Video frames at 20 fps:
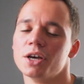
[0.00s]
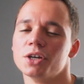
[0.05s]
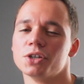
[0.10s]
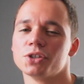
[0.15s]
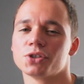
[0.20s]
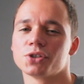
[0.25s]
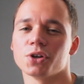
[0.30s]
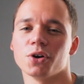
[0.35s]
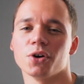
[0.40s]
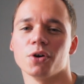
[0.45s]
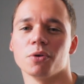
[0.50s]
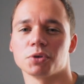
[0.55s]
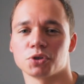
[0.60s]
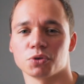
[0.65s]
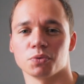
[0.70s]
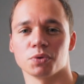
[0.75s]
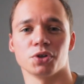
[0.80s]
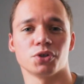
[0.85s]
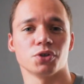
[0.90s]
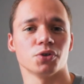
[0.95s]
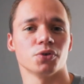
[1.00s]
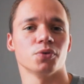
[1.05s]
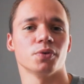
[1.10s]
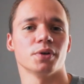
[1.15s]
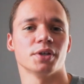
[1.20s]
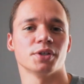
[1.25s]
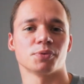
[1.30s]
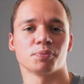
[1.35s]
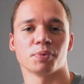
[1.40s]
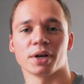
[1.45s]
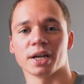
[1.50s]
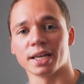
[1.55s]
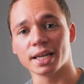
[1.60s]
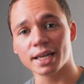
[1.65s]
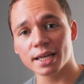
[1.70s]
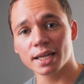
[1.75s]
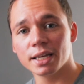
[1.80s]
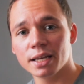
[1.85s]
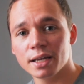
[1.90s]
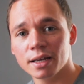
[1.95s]
So what you want to do is bring it
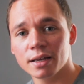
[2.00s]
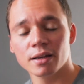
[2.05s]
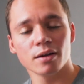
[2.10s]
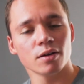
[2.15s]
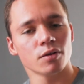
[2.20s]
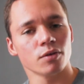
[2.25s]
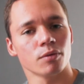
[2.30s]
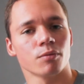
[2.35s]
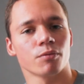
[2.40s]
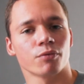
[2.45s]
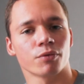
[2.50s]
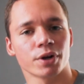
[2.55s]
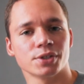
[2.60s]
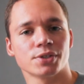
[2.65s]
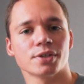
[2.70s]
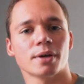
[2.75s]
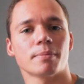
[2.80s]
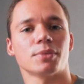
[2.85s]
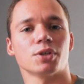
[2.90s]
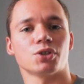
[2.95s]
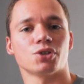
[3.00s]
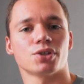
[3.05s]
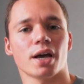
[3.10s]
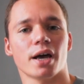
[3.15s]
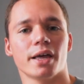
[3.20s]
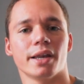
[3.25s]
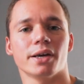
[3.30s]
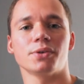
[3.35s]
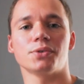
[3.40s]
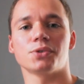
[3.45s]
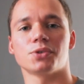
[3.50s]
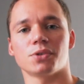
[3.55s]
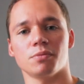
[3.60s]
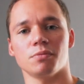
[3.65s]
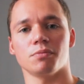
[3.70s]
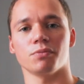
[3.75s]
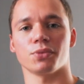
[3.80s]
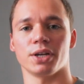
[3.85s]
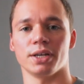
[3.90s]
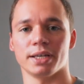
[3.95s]
in, raise up the shadows,
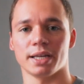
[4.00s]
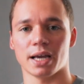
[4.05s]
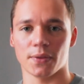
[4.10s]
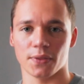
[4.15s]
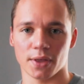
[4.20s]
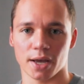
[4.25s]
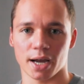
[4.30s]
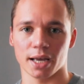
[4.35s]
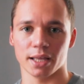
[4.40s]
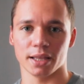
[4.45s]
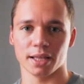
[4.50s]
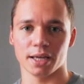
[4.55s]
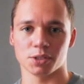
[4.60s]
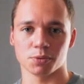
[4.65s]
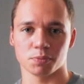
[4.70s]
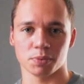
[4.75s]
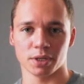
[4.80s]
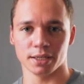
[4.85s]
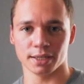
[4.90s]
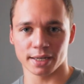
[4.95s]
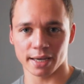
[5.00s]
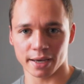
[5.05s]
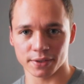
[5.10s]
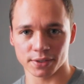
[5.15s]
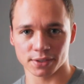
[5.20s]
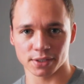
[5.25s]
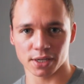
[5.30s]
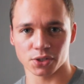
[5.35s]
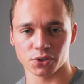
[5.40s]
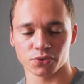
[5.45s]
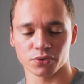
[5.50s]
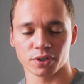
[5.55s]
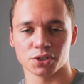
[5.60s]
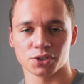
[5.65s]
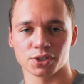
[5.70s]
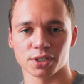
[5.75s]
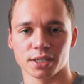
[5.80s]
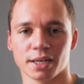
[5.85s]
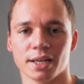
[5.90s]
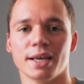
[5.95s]
bring down the highlights, bring down the
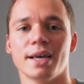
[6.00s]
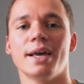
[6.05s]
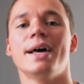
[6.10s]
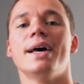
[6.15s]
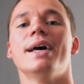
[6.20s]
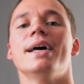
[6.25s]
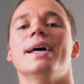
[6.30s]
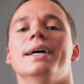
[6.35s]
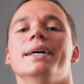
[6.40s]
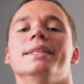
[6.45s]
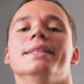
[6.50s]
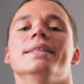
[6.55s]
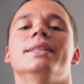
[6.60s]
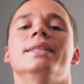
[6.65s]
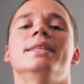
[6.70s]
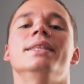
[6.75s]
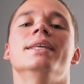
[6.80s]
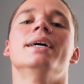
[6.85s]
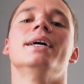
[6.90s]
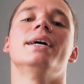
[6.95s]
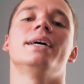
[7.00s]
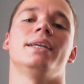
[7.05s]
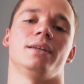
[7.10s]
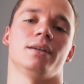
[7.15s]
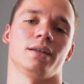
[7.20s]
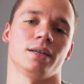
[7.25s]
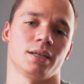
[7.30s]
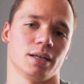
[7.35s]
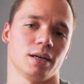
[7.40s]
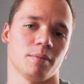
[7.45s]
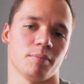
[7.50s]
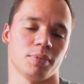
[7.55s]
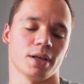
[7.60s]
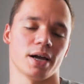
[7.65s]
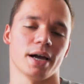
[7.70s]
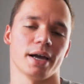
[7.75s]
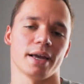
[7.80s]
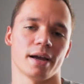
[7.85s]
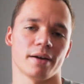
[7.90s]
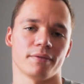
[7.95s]
saturation, and then
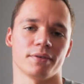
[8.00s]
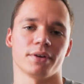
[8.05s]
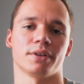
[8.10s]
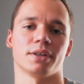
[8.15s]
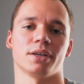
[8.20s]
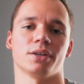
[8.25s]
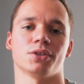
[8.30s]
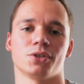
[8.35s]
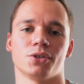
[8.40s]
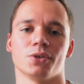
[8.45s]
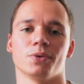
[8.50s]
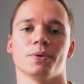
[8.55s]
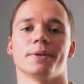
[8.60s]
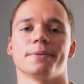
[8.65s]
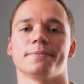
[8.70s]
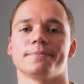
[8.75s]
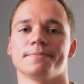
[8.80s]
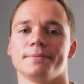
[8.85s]
apply everything to it.